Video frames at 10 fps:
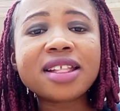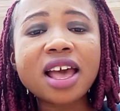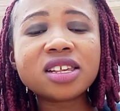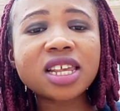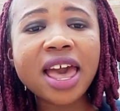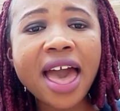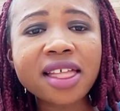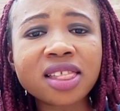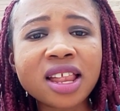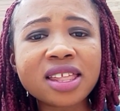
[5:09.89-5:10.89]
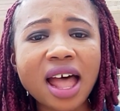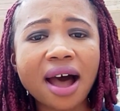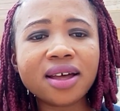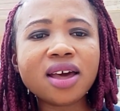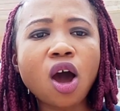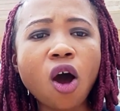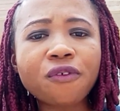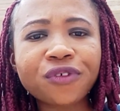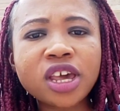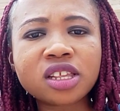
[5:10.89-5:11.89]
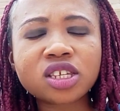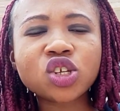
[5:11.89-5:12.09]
there is a head leader of it.